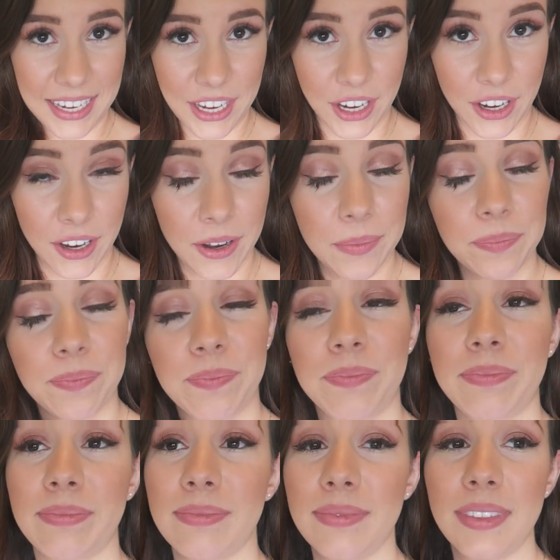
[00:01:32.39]
year
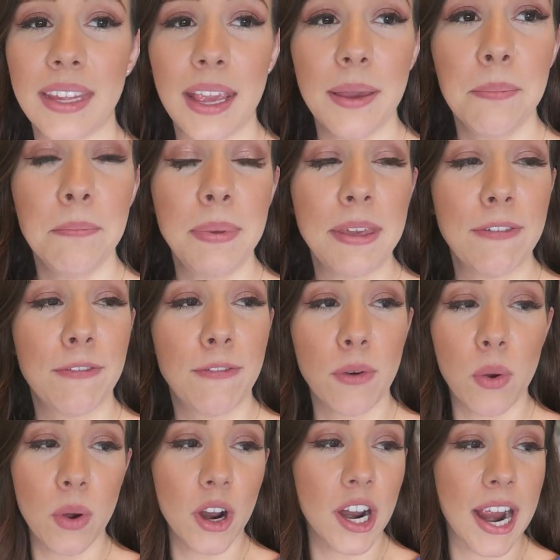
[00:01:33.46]

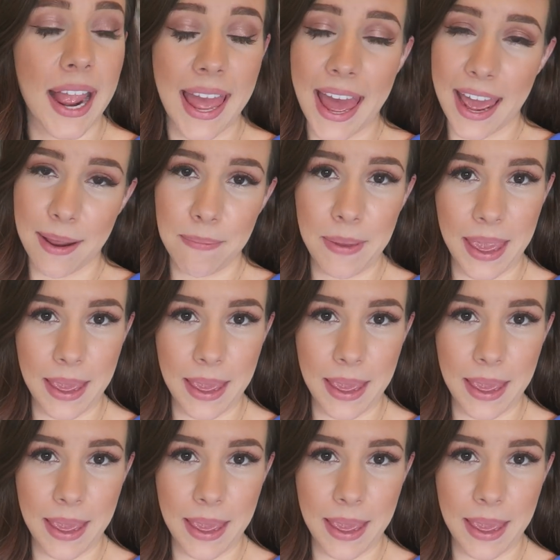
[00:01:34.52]
before I had a